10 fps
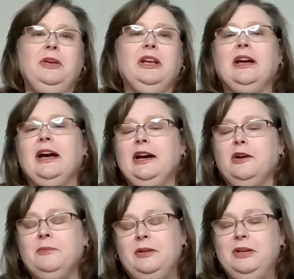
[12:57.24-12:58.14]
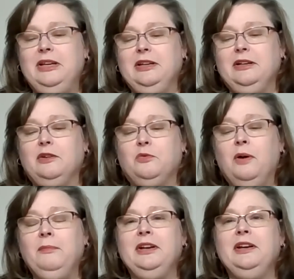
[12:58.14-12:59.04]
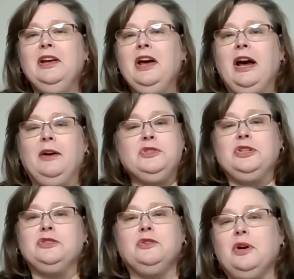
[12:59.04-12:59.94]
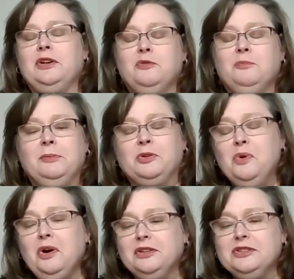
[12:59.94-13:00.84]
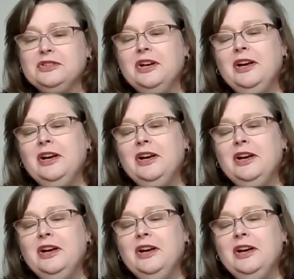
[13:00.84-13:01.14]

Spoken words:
being a guy or me being a woman, I was just the director of public works.